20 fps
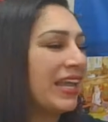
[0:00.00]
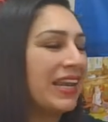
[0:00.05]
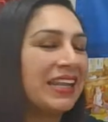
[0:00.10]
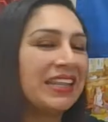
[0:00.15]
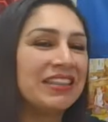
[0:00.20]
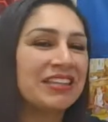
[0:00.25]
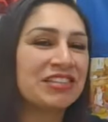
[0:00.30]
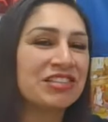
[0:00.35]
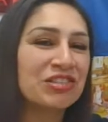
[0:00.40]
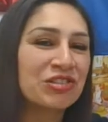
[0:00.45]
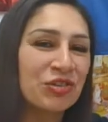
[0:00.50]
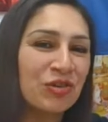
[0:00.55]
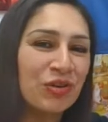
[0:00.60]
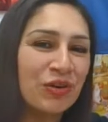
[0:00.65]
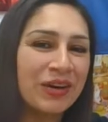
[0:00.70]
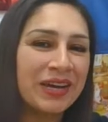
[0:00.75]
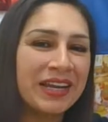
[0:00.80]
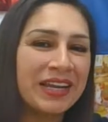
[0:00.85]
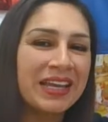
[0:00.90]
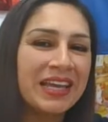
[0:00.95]
And in the
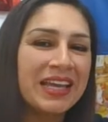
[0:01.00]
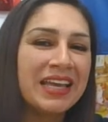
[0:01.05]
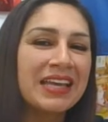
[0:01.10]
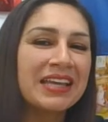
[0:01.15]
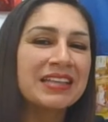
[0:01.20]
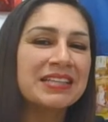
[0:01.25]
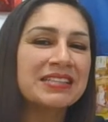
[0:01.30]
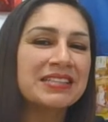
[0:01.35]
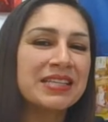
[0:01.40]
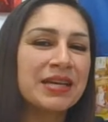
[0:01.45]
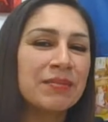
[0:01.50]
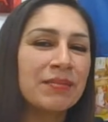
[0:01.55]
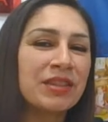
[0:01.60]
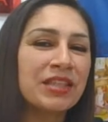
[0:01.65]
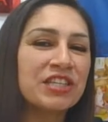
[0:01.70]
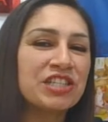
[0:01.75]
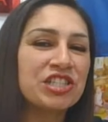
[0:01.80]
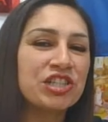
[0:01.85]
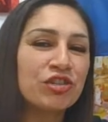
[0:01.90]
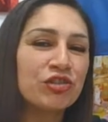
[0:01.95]
story, some of
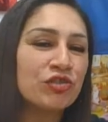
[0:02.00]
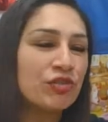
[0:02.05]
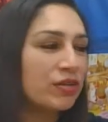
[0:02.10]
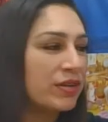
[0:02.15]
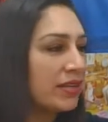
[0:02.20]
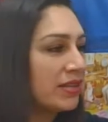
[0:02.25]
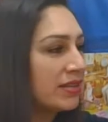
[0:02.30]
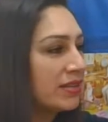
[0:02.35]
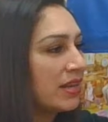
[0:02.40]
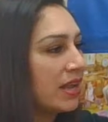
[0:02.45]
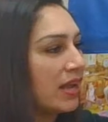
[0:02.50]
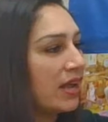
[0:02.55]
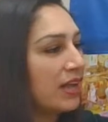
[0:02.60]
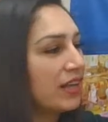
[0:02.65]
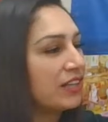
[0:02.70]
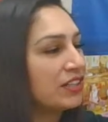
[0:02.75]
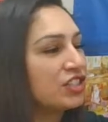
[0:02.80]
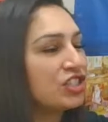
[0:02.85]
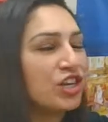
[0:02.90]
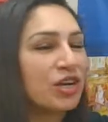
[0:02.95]
the children
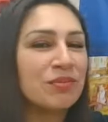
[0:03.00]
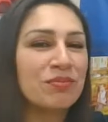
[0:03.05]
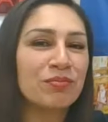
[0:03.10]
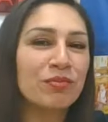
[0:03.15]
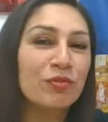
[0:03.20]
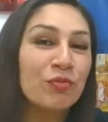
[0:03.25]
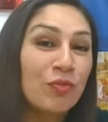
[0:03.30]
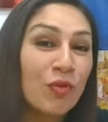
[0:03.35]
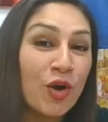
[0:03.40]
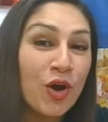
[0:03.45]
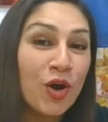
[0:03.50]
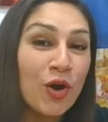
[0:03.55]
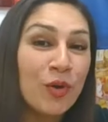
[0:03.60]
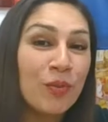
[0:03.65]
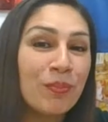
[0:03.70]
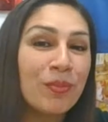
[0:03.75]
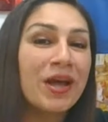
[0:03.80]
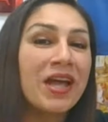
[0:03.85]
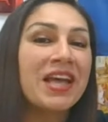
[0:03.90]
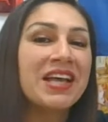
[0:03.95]
jumped
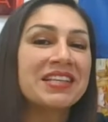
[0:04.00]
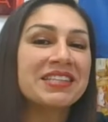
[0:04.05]
rope,